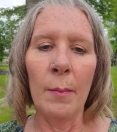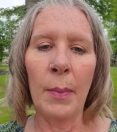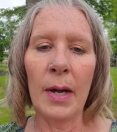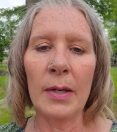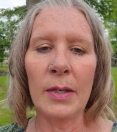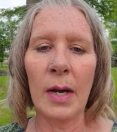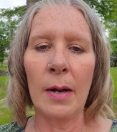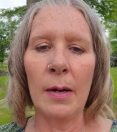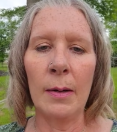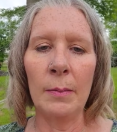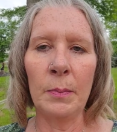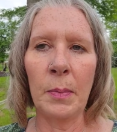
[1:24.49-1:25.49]
But
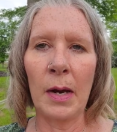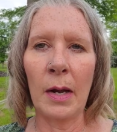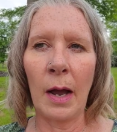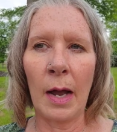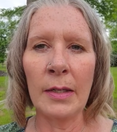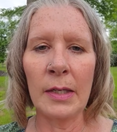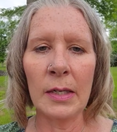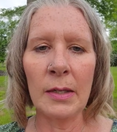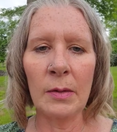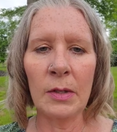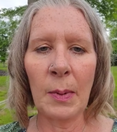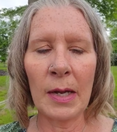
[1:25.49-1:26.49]
I did
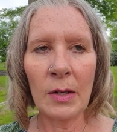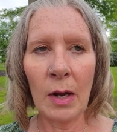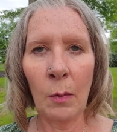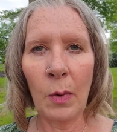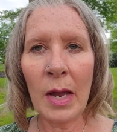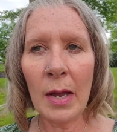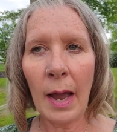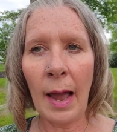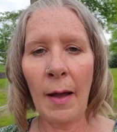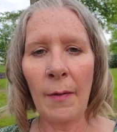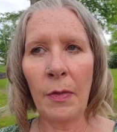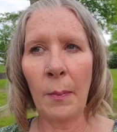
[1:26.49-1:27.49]
spend a week
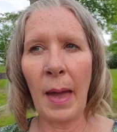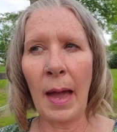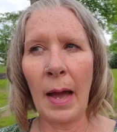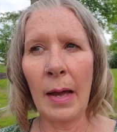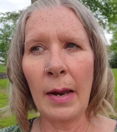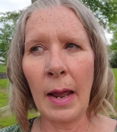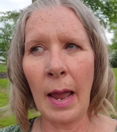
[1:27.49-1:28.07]
at the pad,